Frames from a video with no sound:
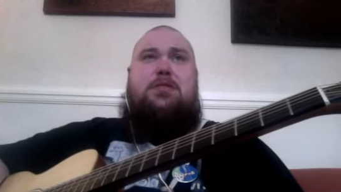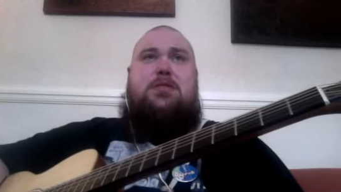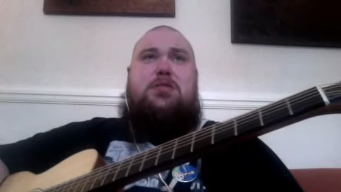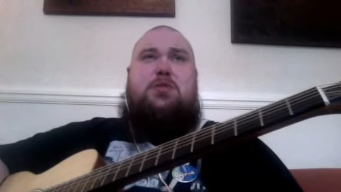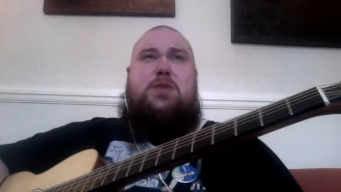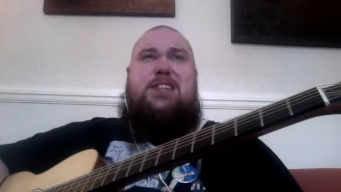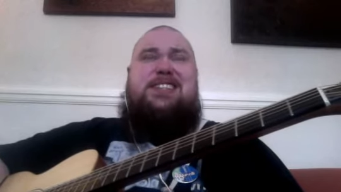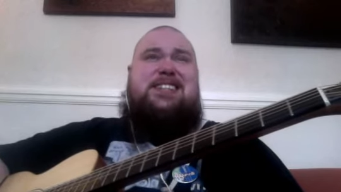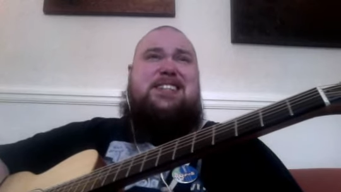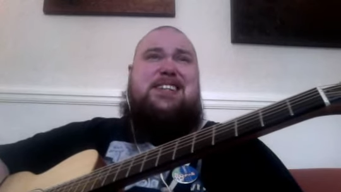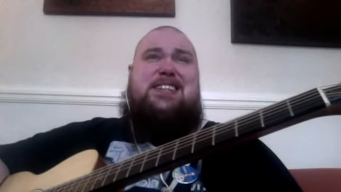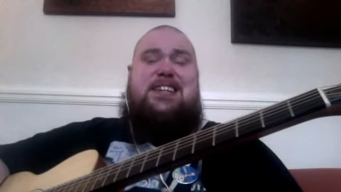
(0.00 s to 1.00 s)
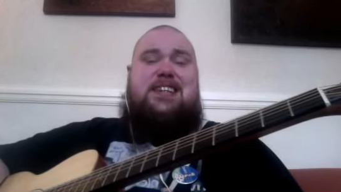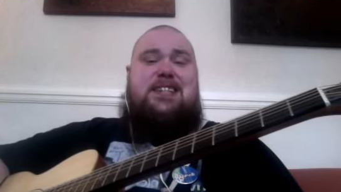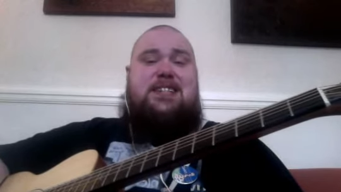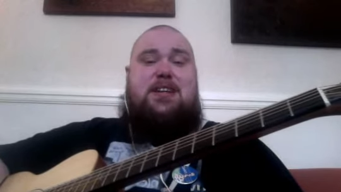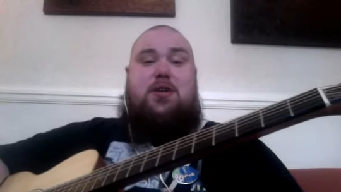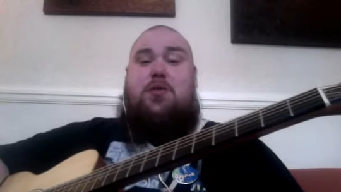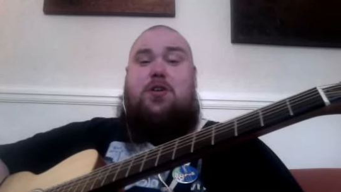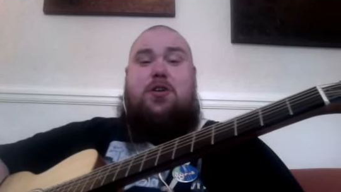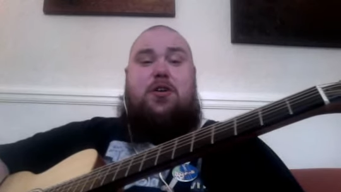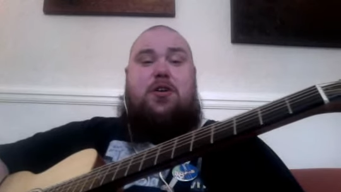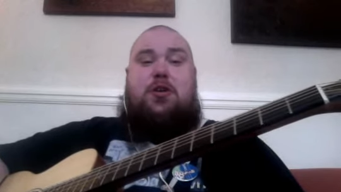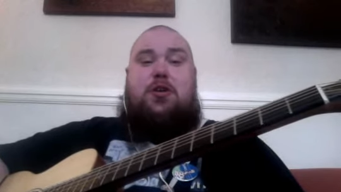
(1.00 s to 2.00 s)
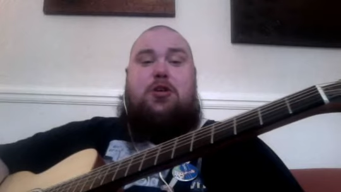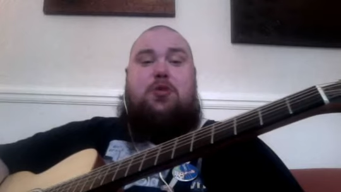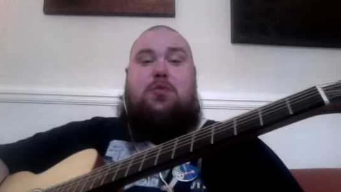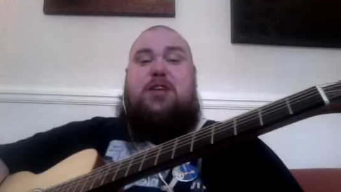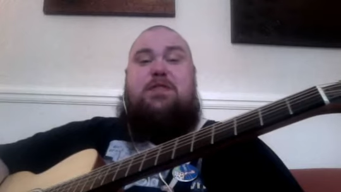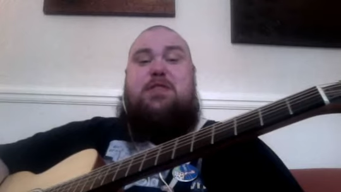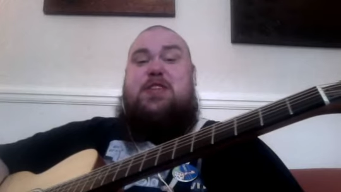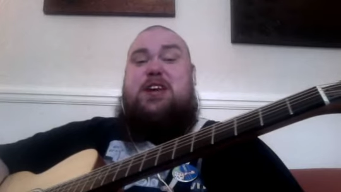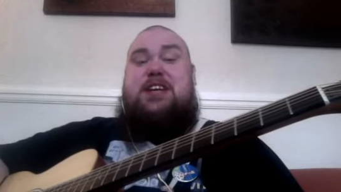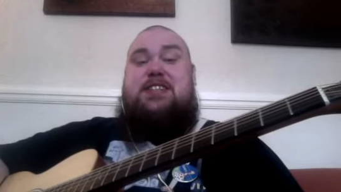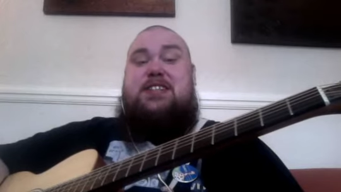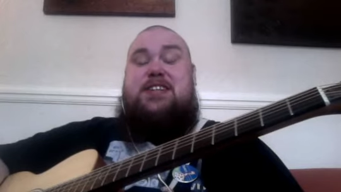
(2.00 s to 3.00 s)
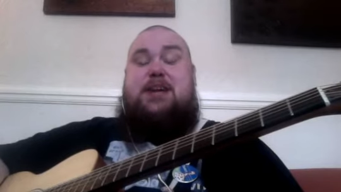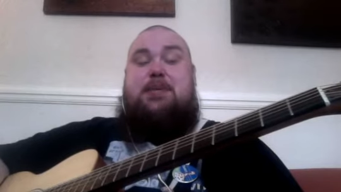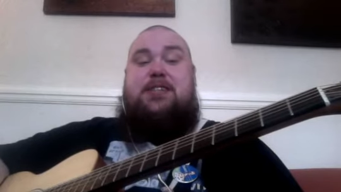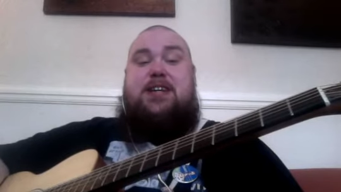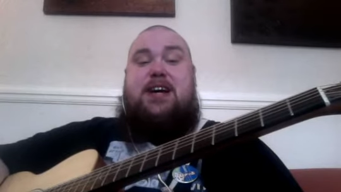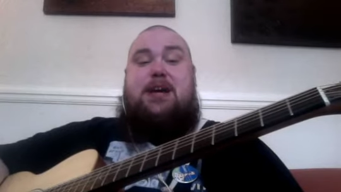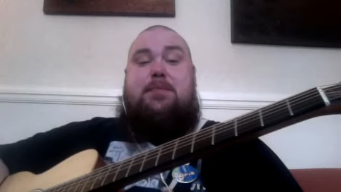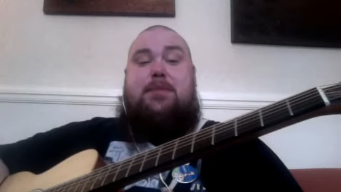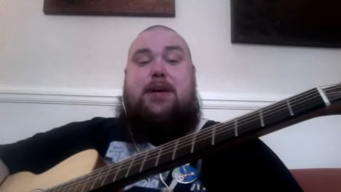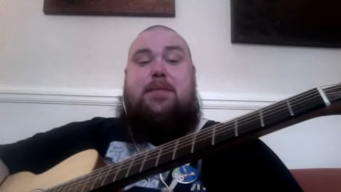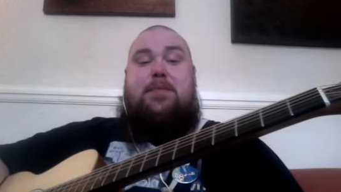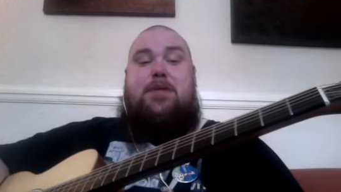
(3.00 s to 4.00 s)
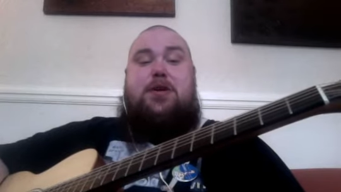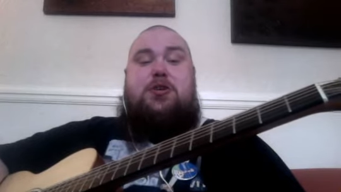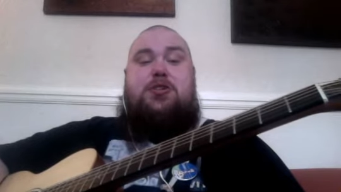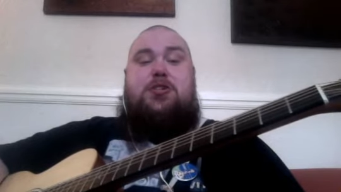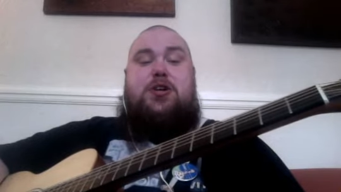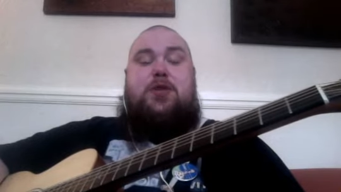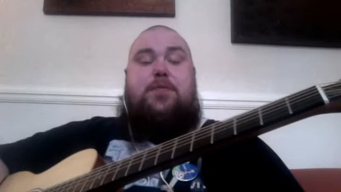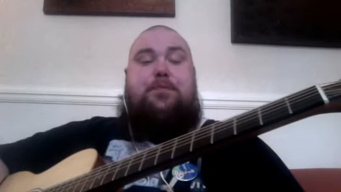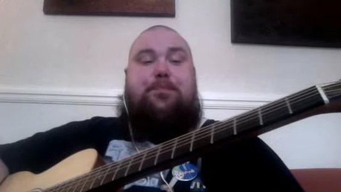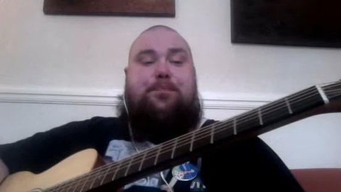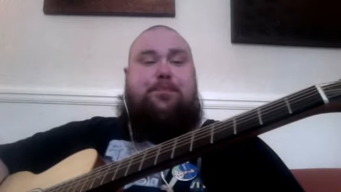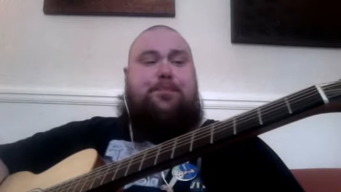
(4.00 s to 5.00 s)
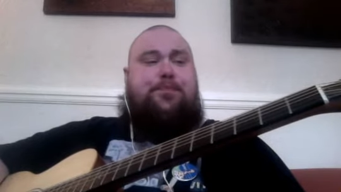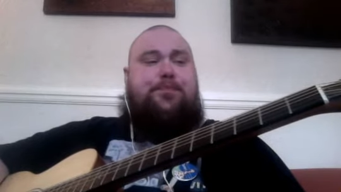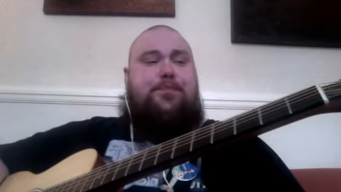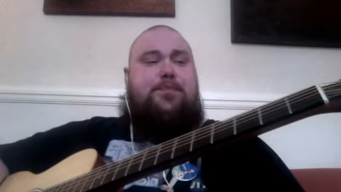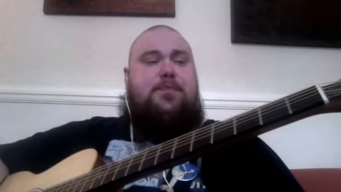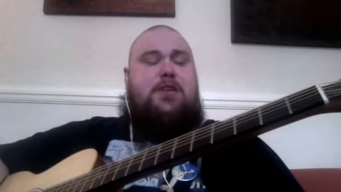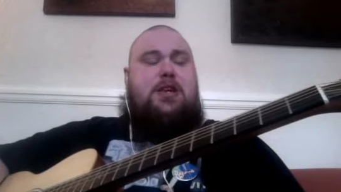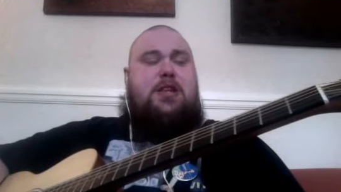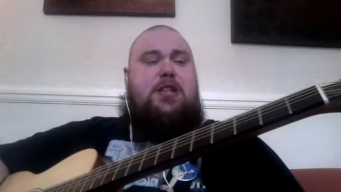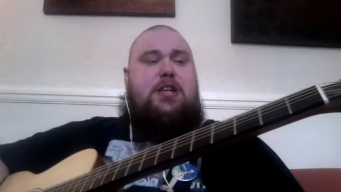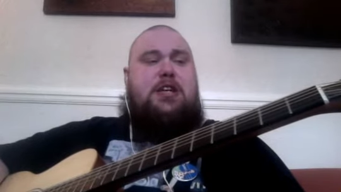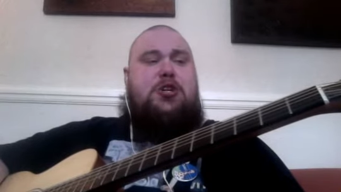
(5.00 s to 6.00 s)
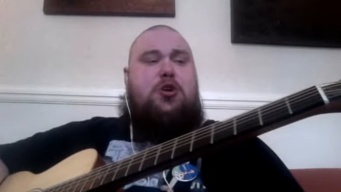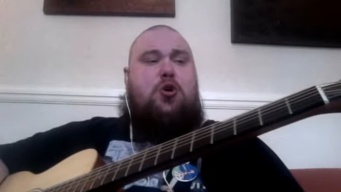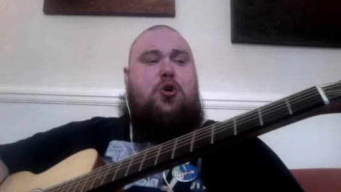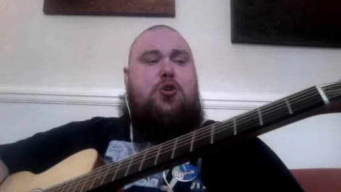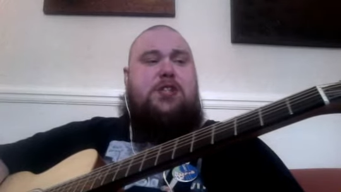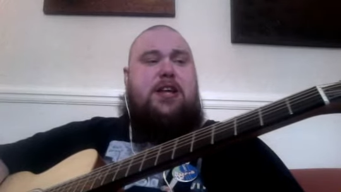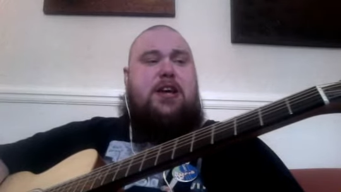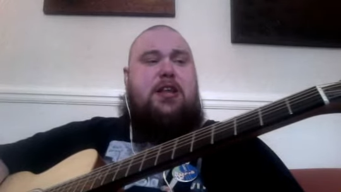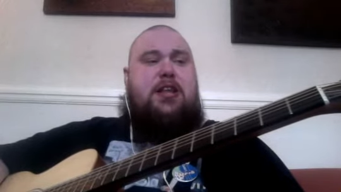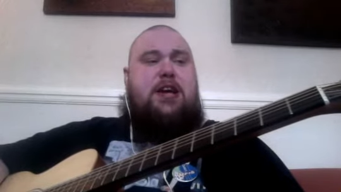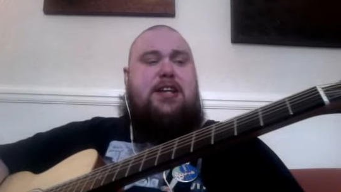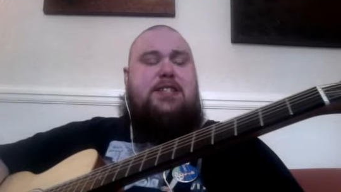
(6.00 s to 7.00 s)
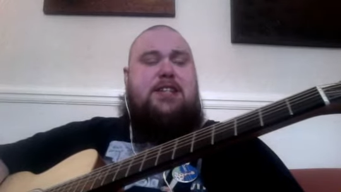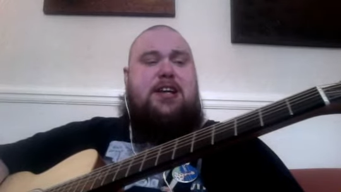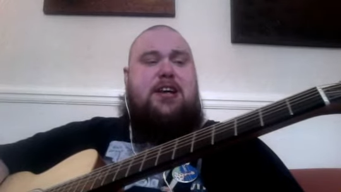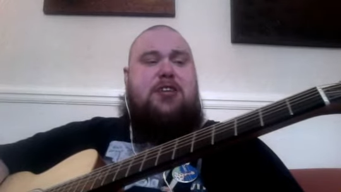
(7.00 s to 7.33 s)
26 years ago, you wouldn't even think it's the same guitar player. So these chords in it, like I said, aren't